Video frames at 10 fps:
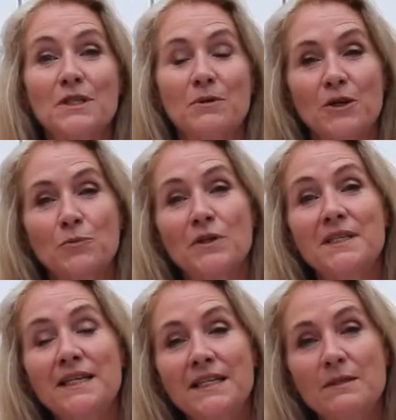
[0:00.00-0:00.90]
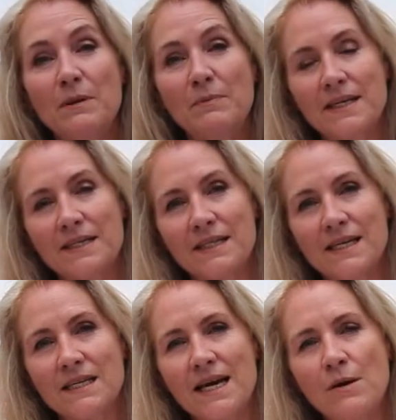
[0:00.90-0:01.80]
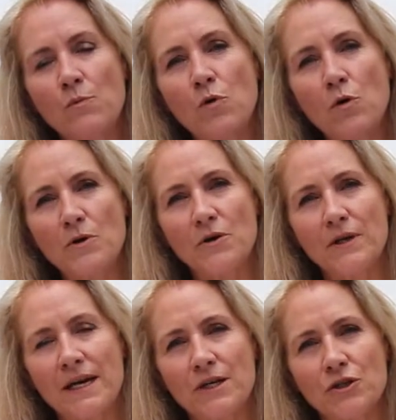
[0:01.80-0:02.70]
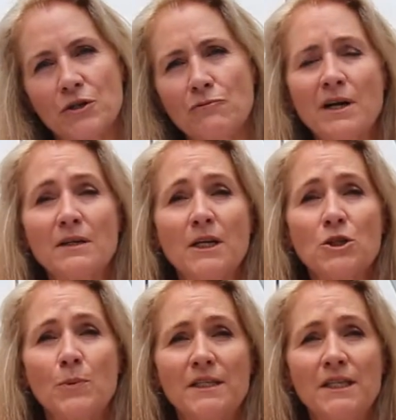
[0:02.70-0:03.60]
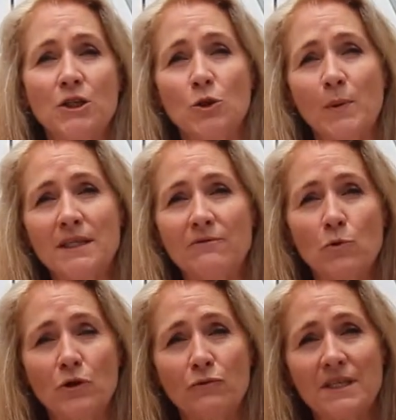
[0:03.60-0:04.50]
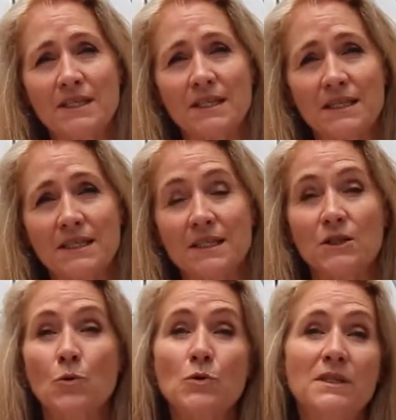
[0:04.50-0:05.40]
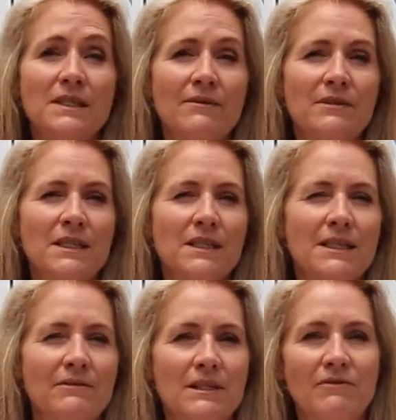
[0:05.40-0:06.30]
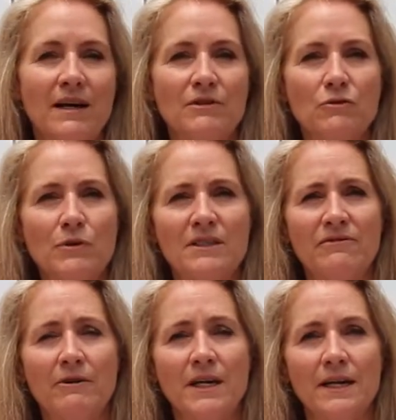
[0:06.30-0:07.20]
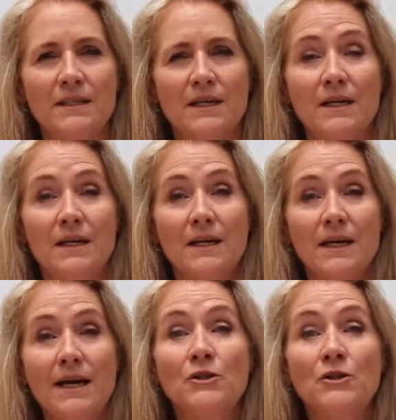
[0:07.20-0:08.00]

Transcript: the plant will need to be placed in a warm location around about 20 to 24 degrees Celsius or 70 to 75 degrees Fahrenheit. And